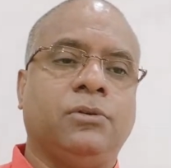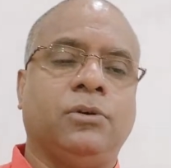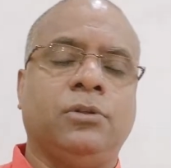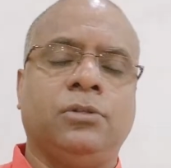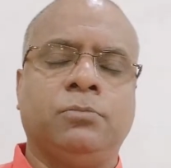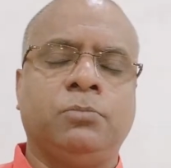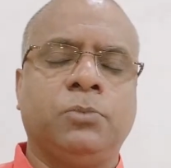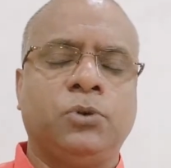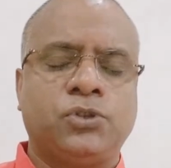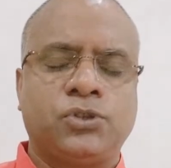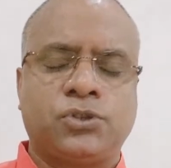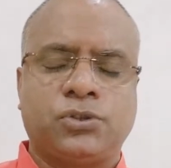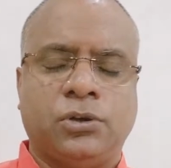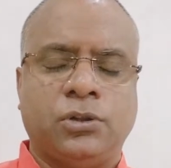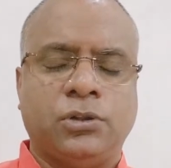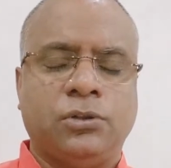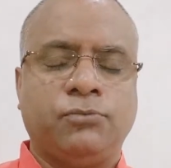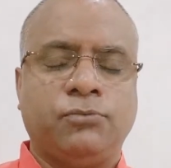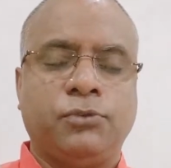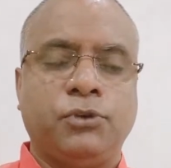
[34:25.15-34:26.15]
almost
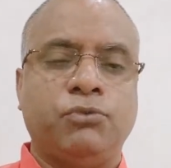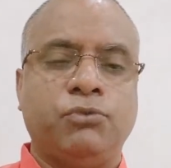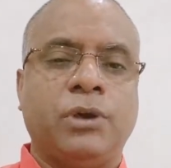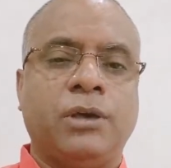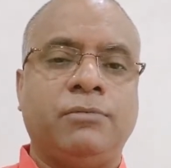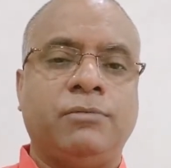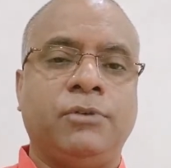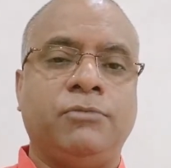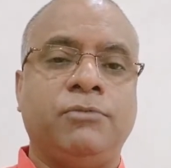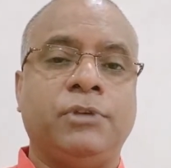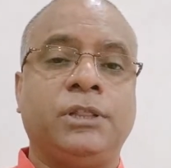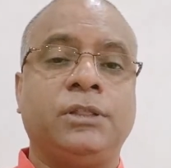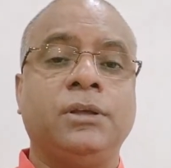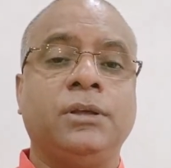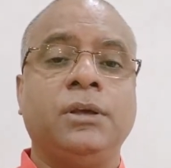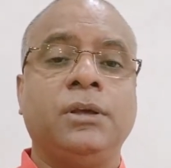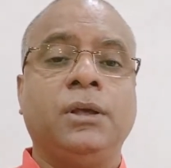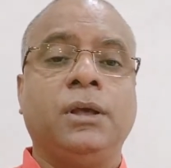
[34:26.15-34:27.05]
all of you have even